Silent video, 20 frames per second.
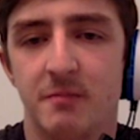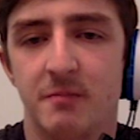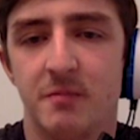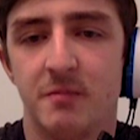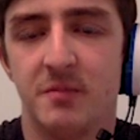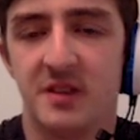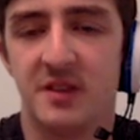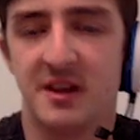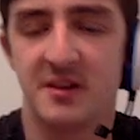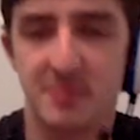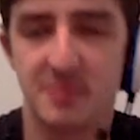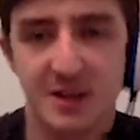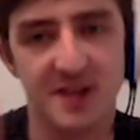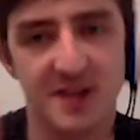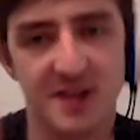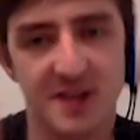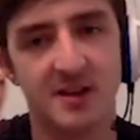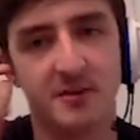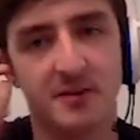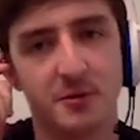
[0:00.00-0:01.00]
Nice play
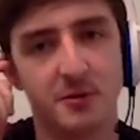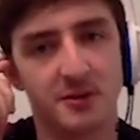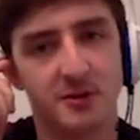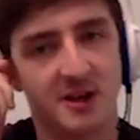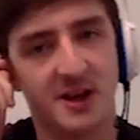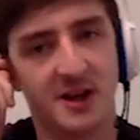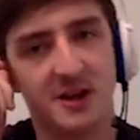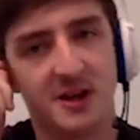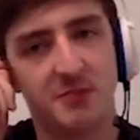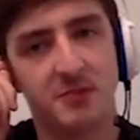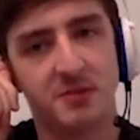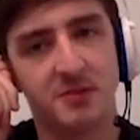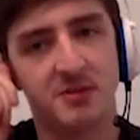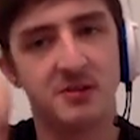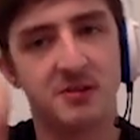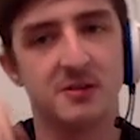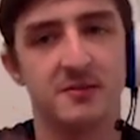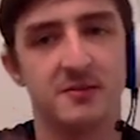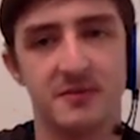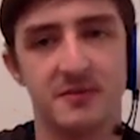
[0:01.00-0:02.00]
to have Hurricane and
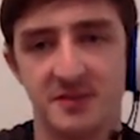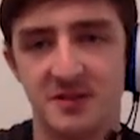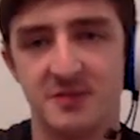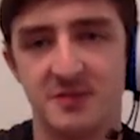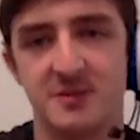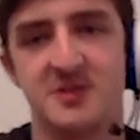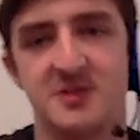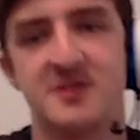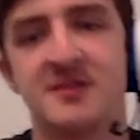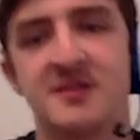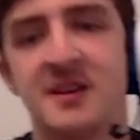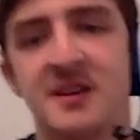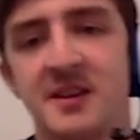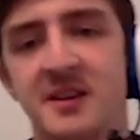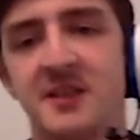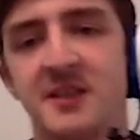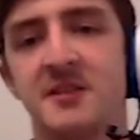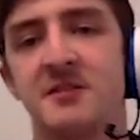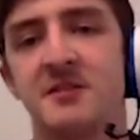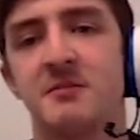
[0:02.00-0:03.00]
Whimsicott for situations like
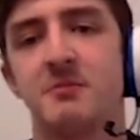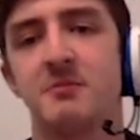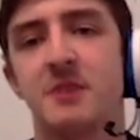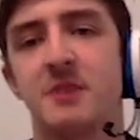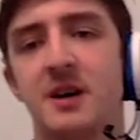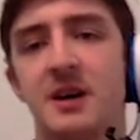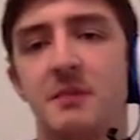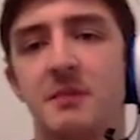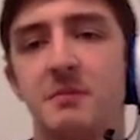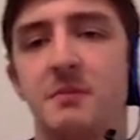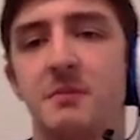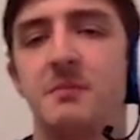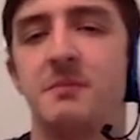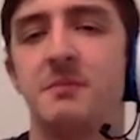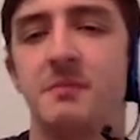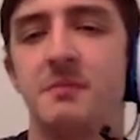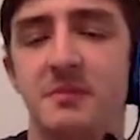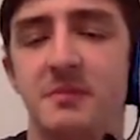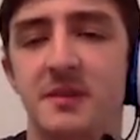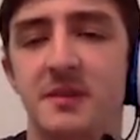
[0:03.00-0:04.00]
this.
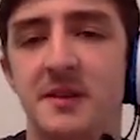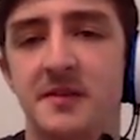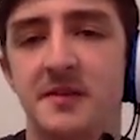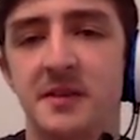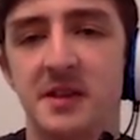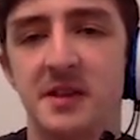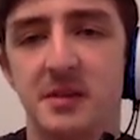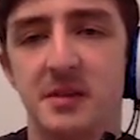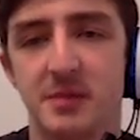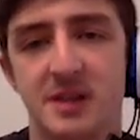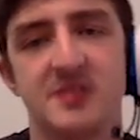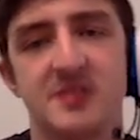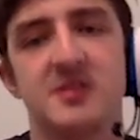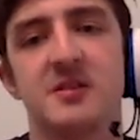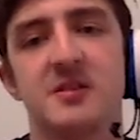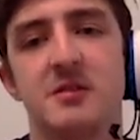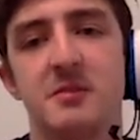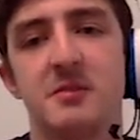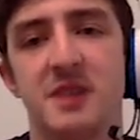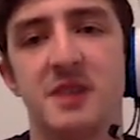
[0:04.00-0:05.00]
Definitely the play to
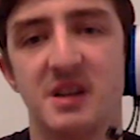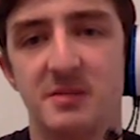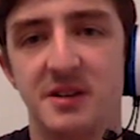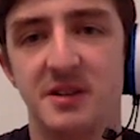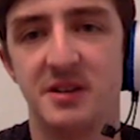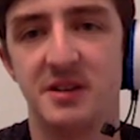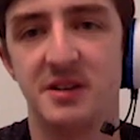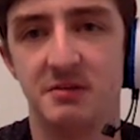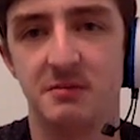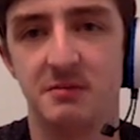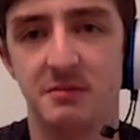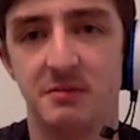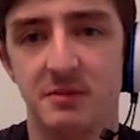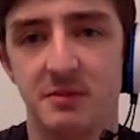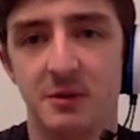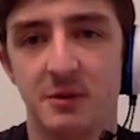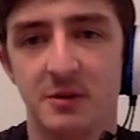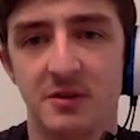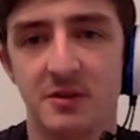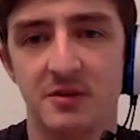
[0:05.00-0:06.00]
do in my opinion.
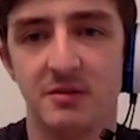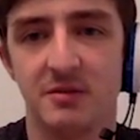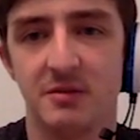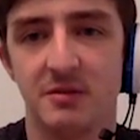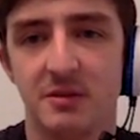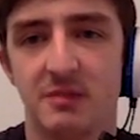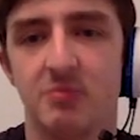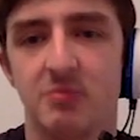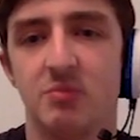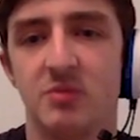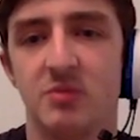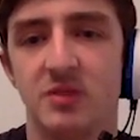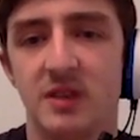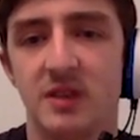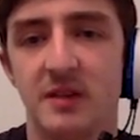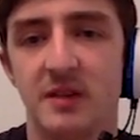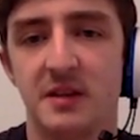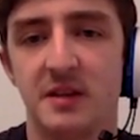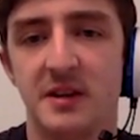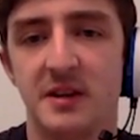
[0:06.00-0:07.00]
Hold on,
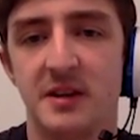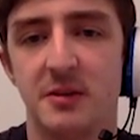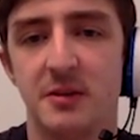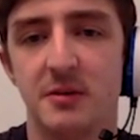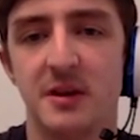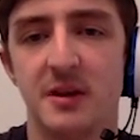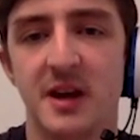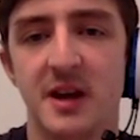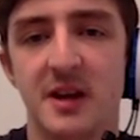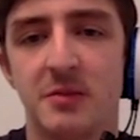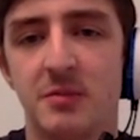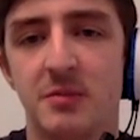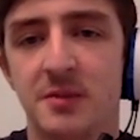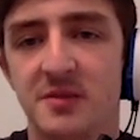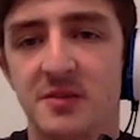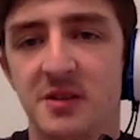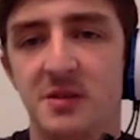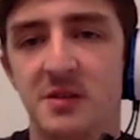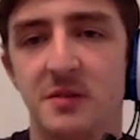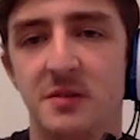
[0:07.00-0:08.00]
definitely need Hurricane and
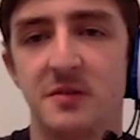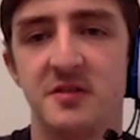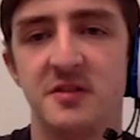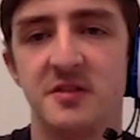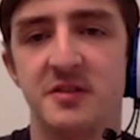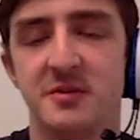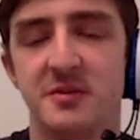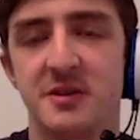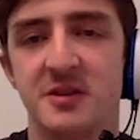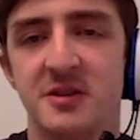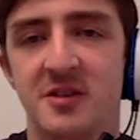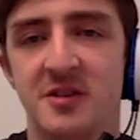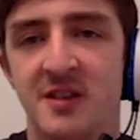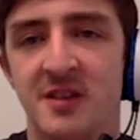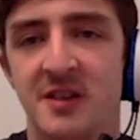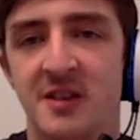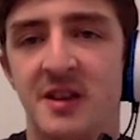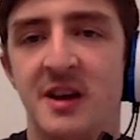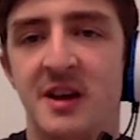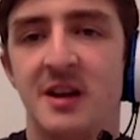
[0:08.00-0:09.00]
Whimsicott for situations
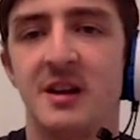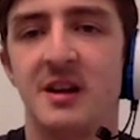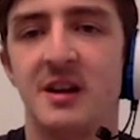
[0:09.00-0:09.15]
like that.